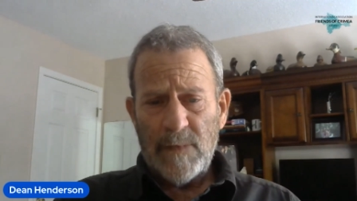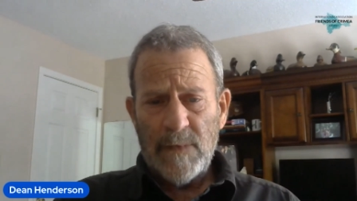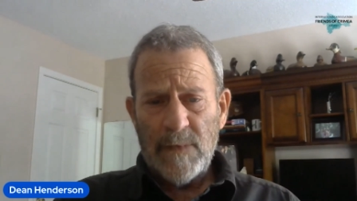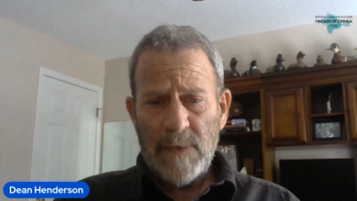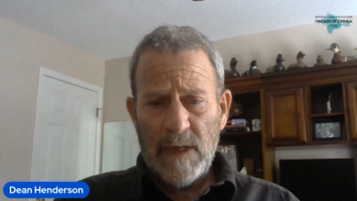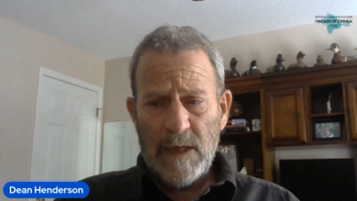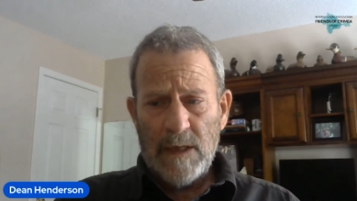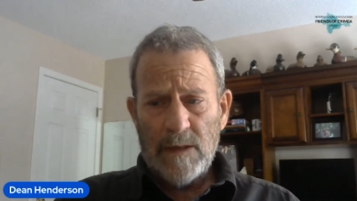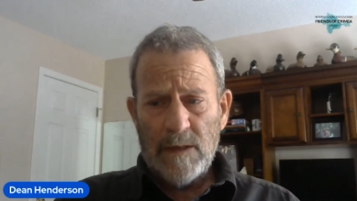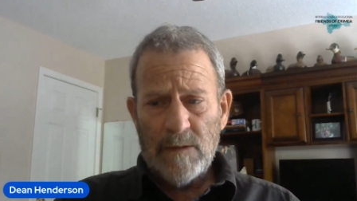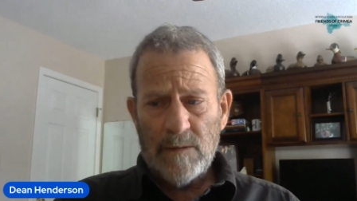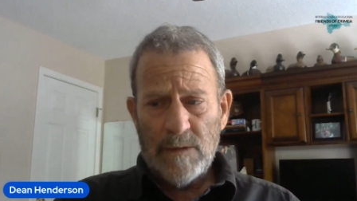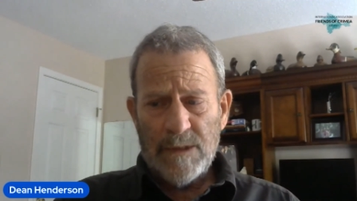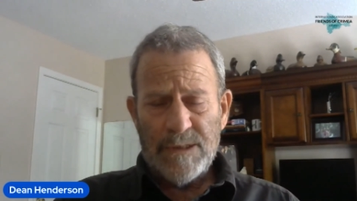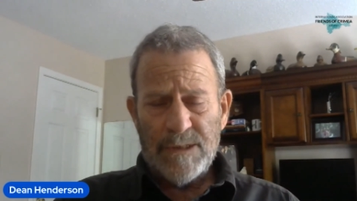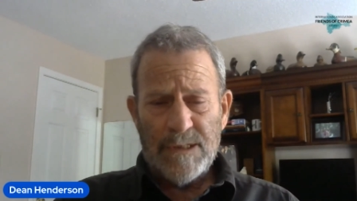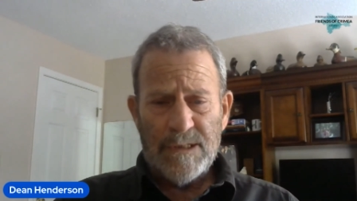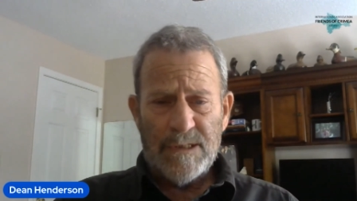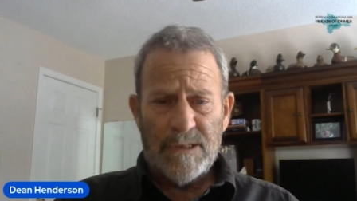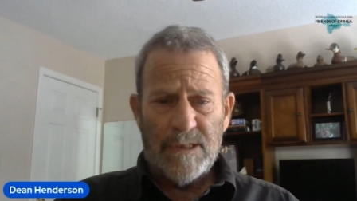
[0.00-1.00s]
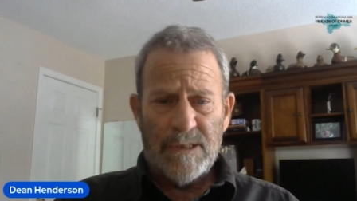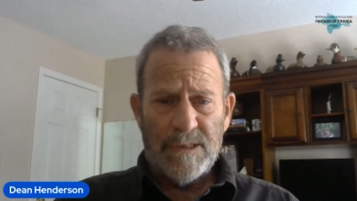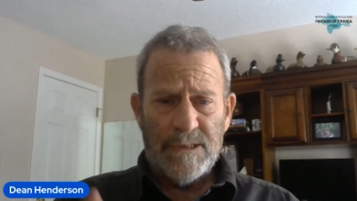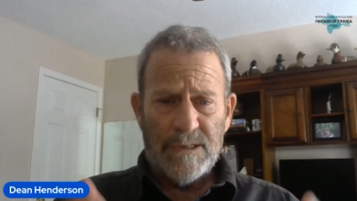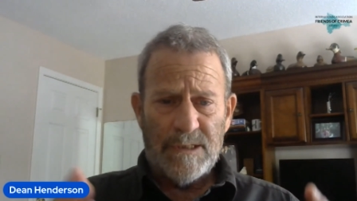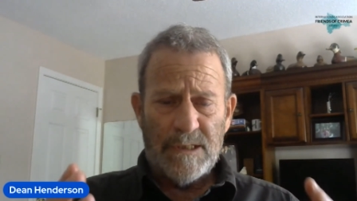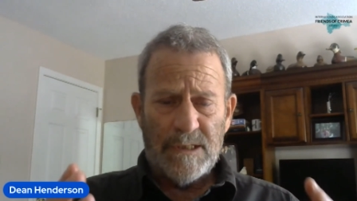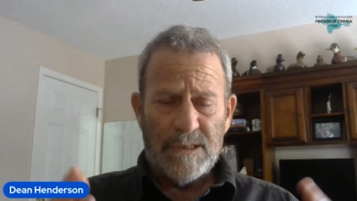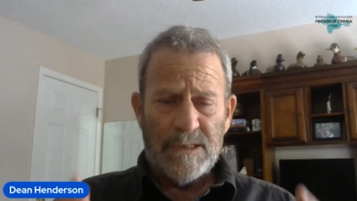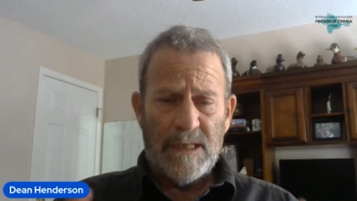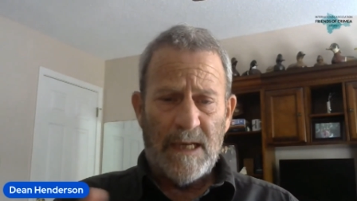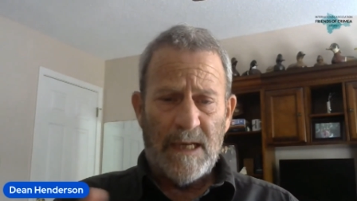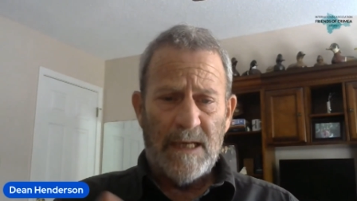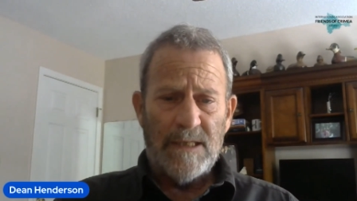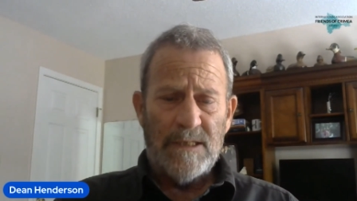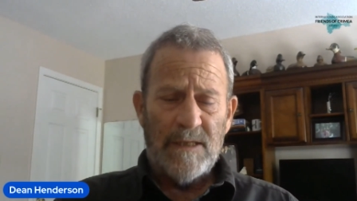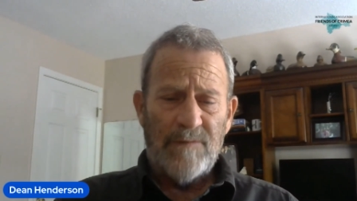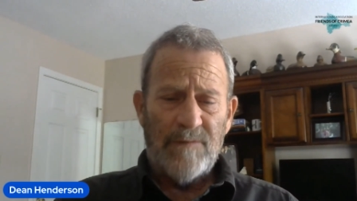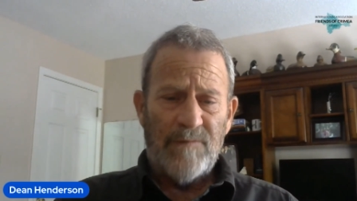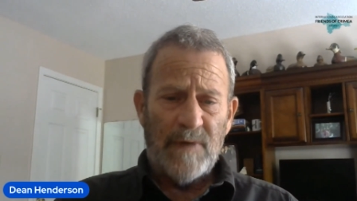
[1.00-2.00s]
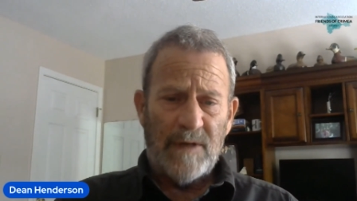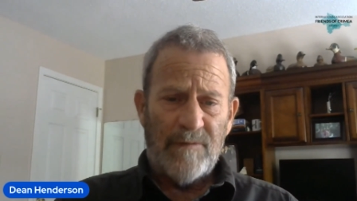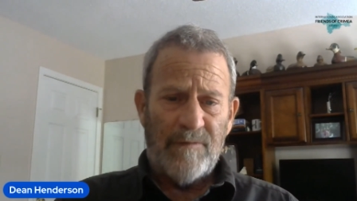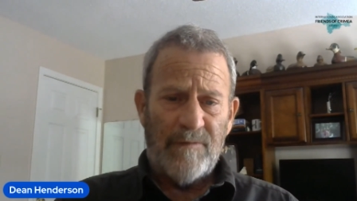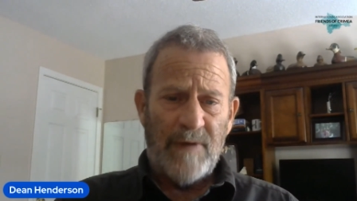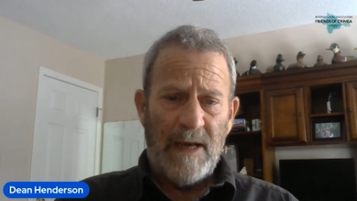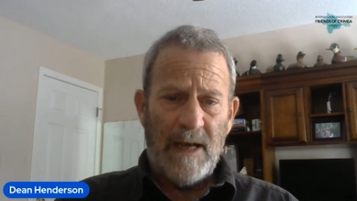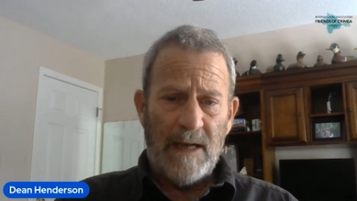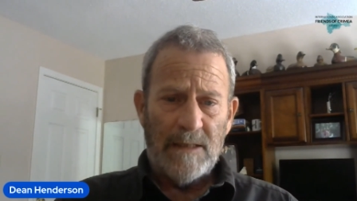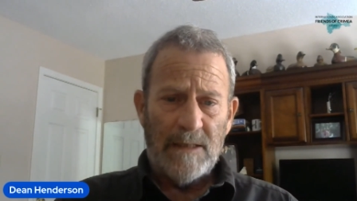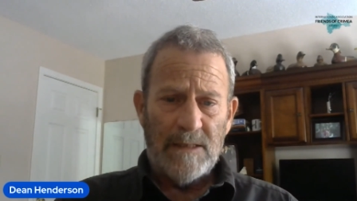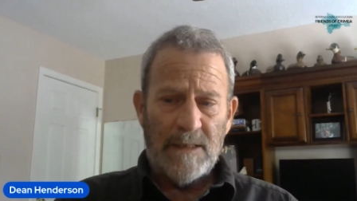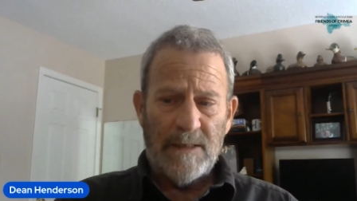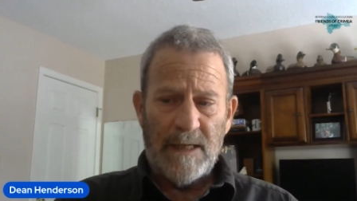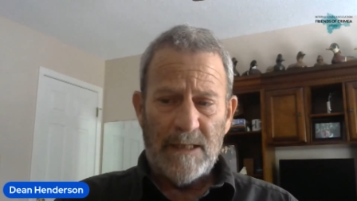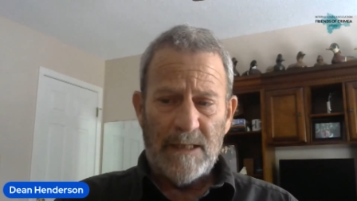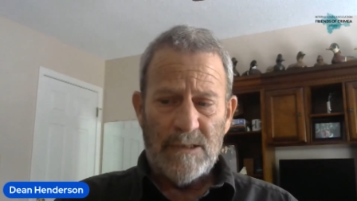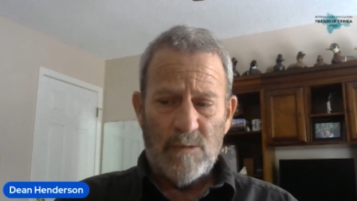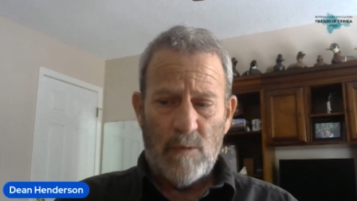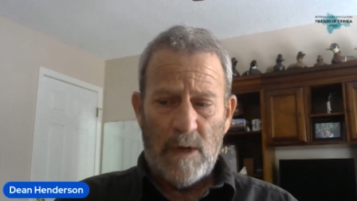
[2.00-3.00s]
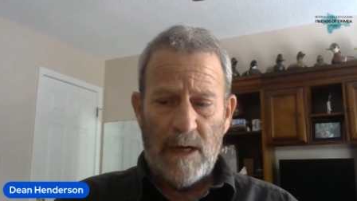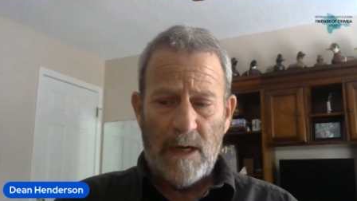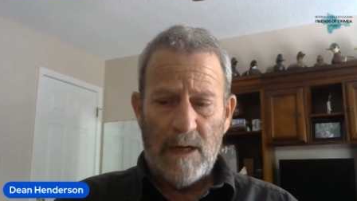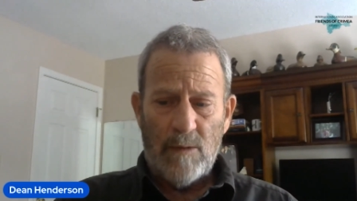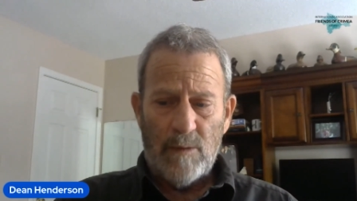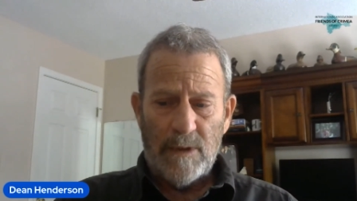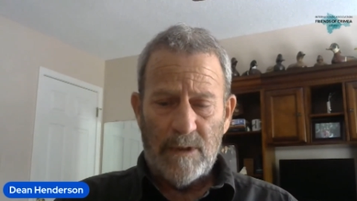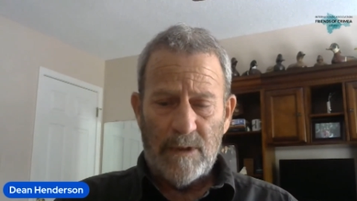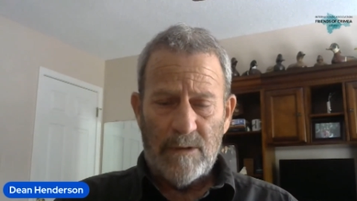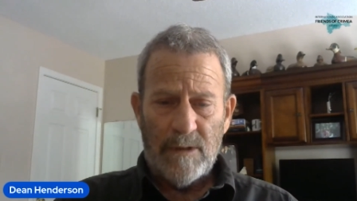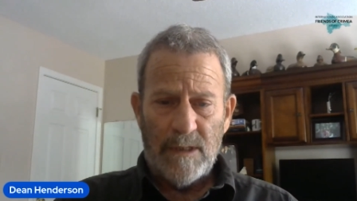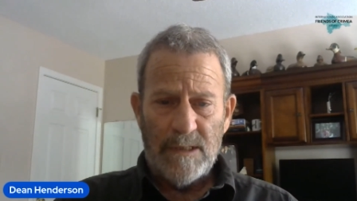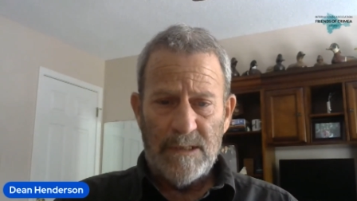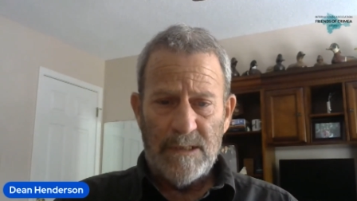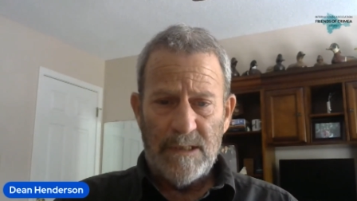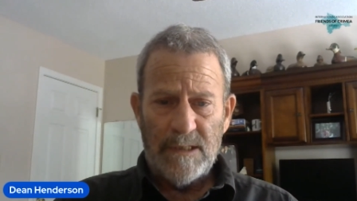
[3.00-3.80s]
and this is this is a scientific fact and that's why when crazy